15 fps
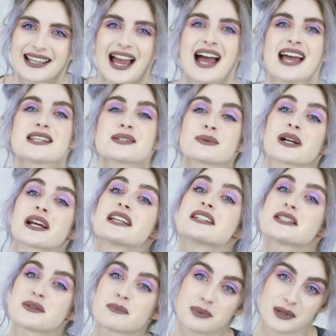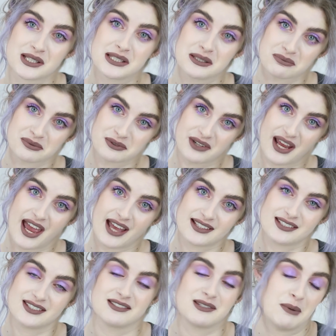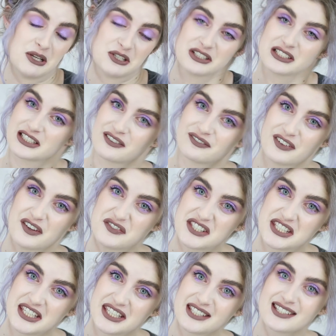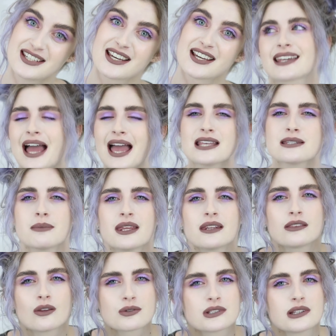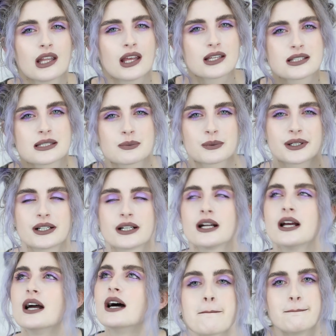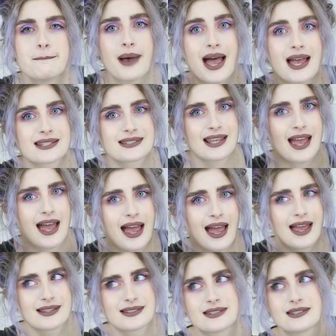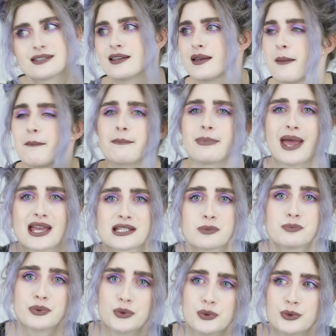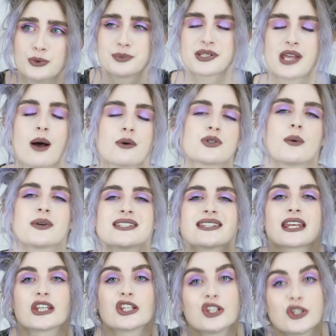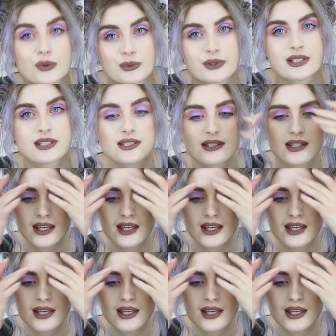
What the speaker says: Guys were into busty brunettes, especially at 15. Guys made those lists where best ass, best boobs. I was always the cutest.